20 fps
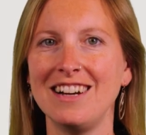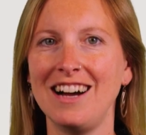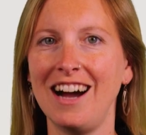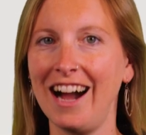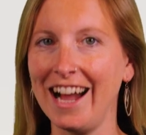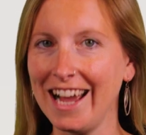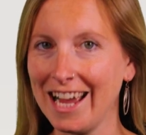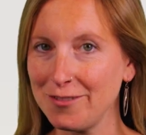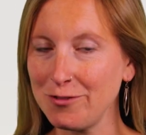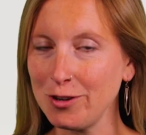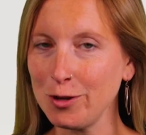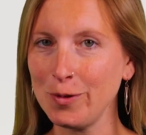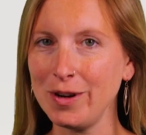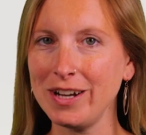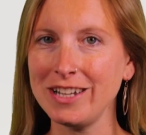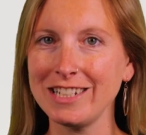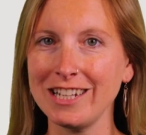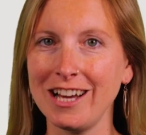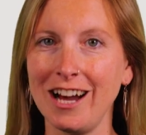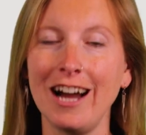Hi
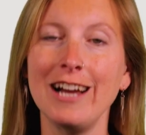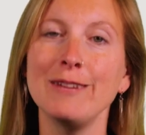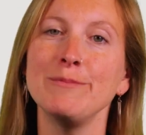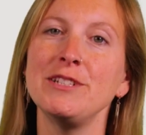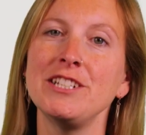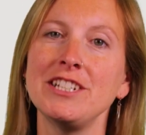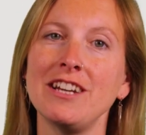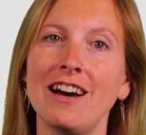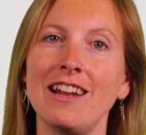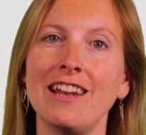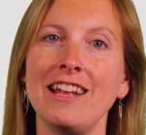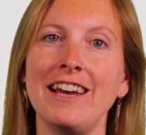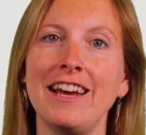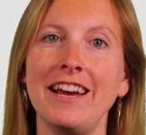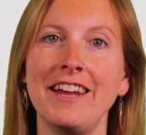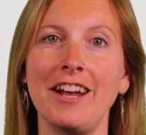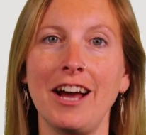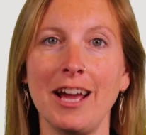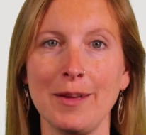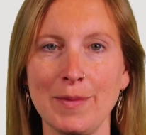everyone, I'm Charlotte
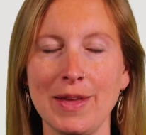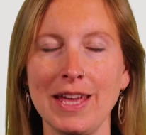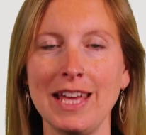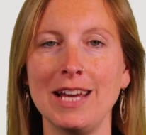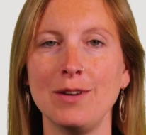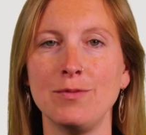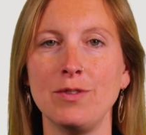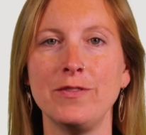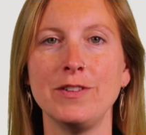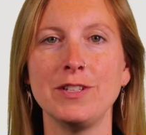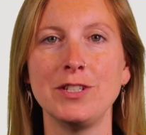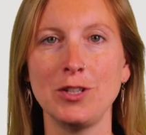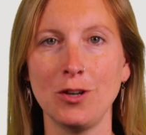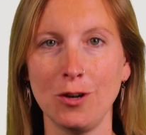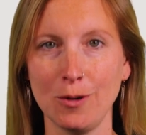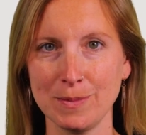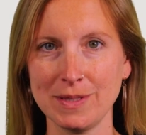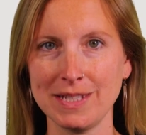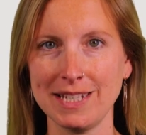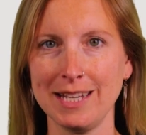and I'm here with a
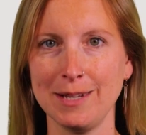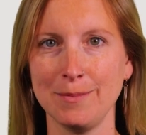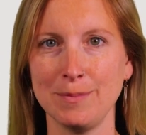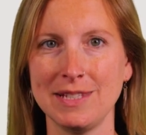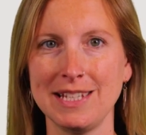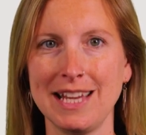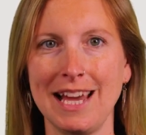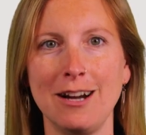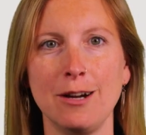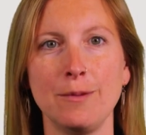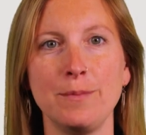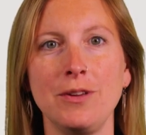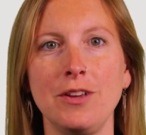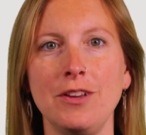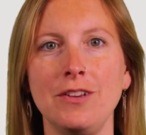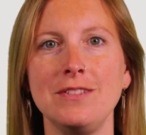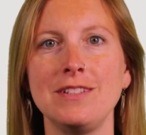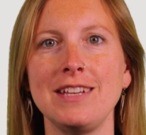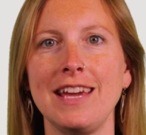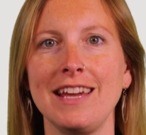top tip to help
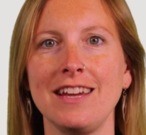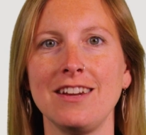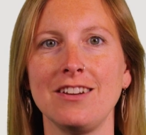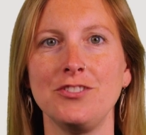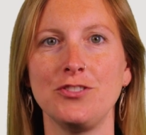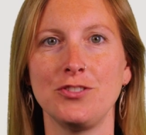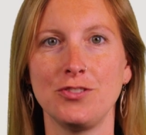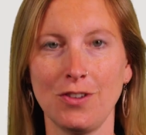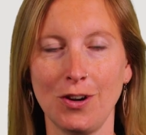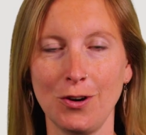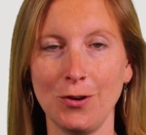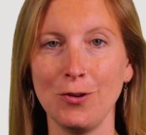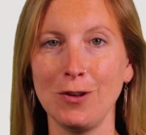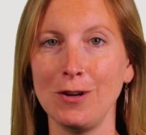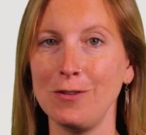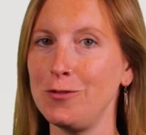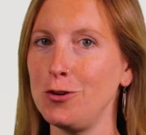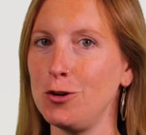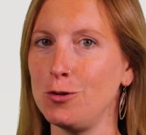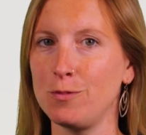you take control
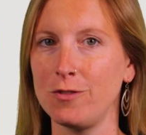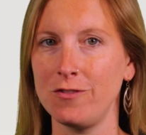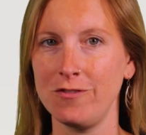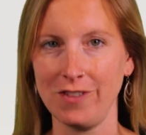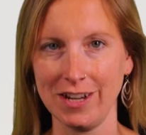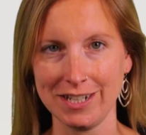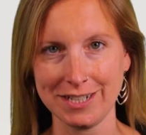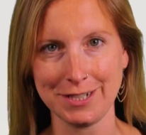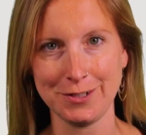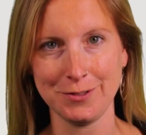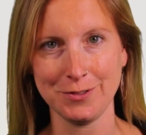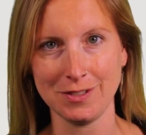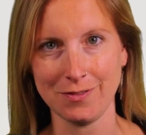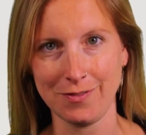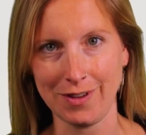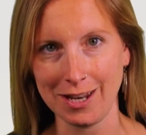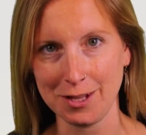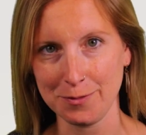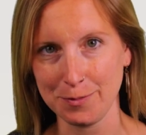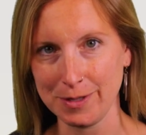of your professional
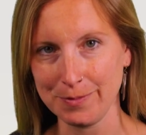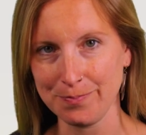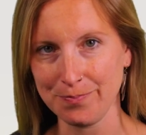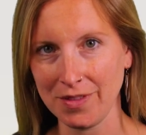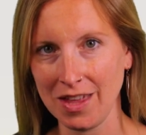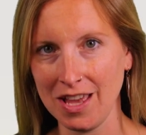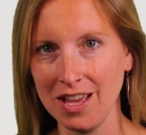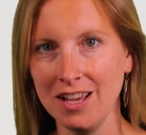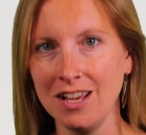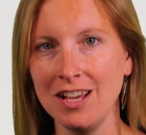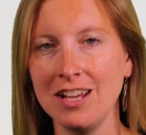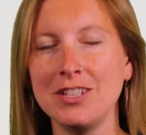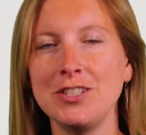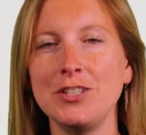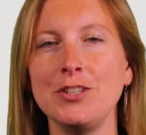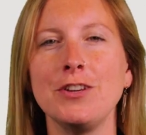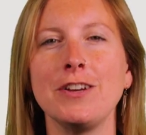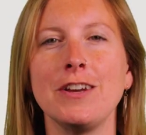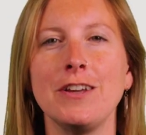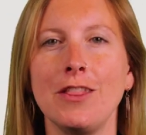development
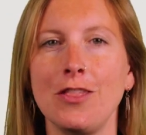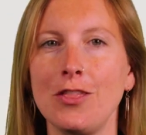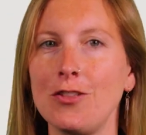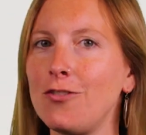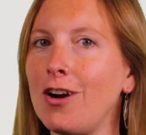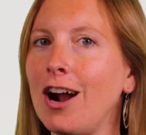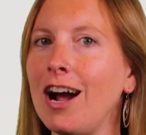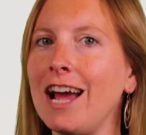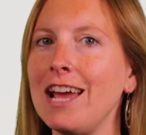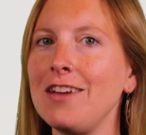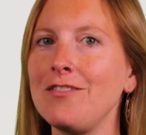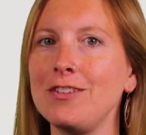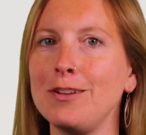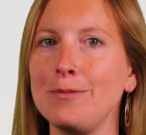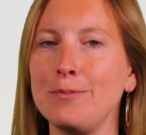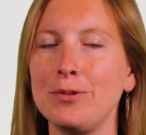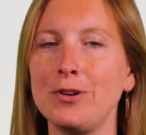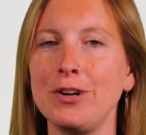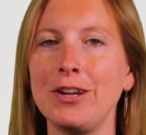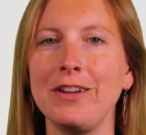so you can thrive and
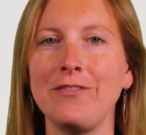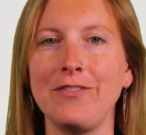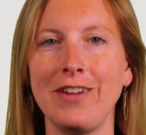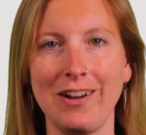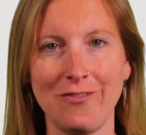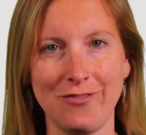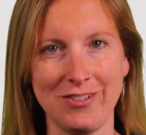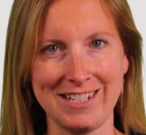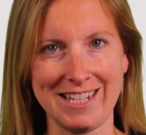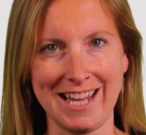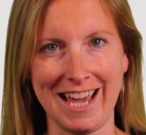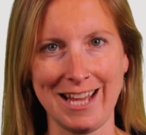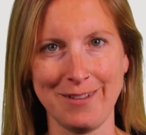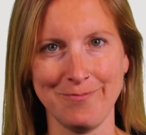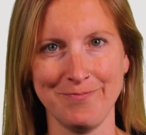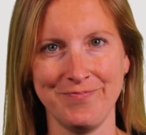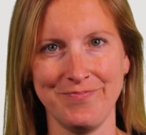improve every day.